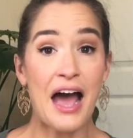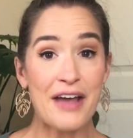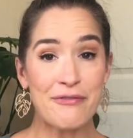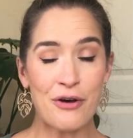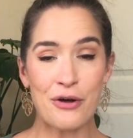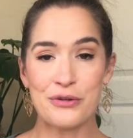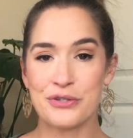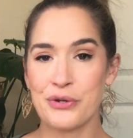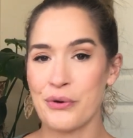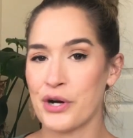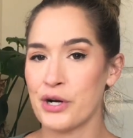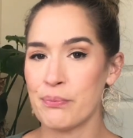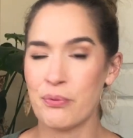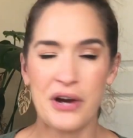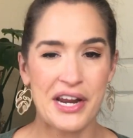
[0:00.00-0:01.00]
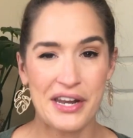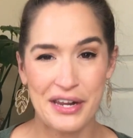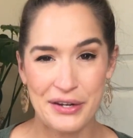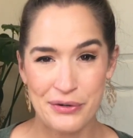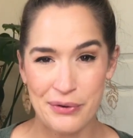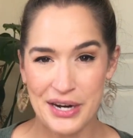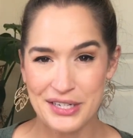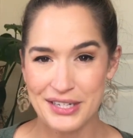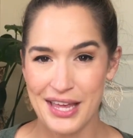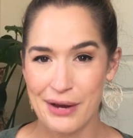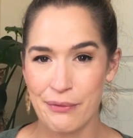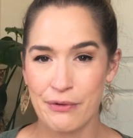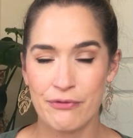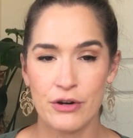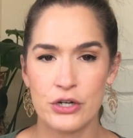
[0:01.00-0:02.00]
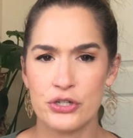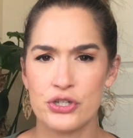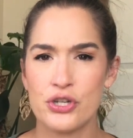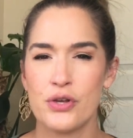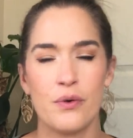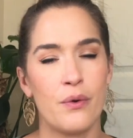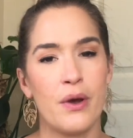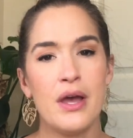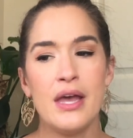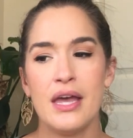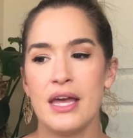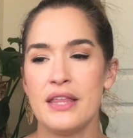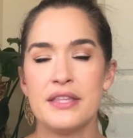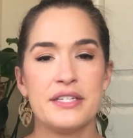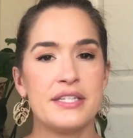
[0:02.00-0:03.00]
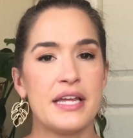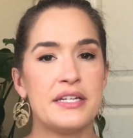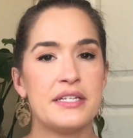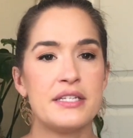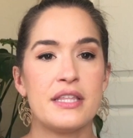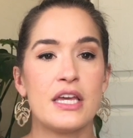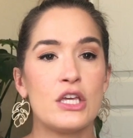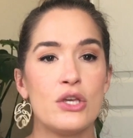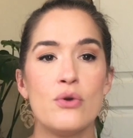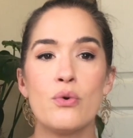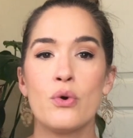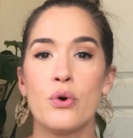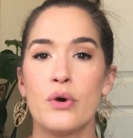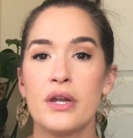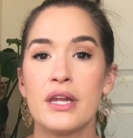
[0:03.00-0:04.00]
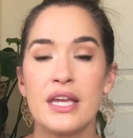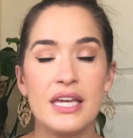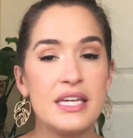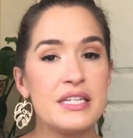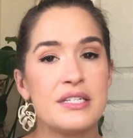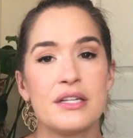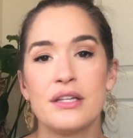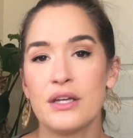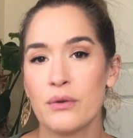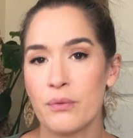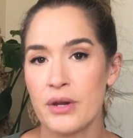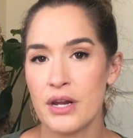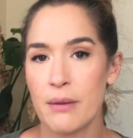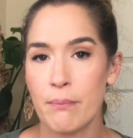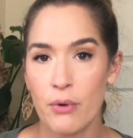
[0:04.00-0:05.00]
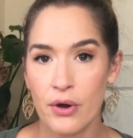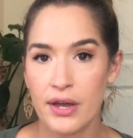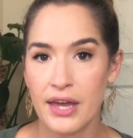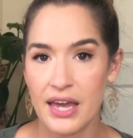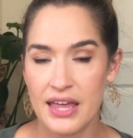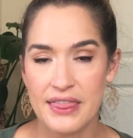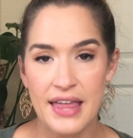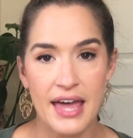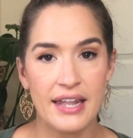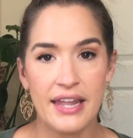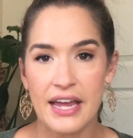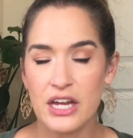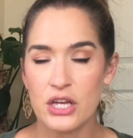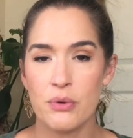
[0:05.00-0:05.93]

I've also heard bright indirect light referred to in the sense that you could easily read a book in that light.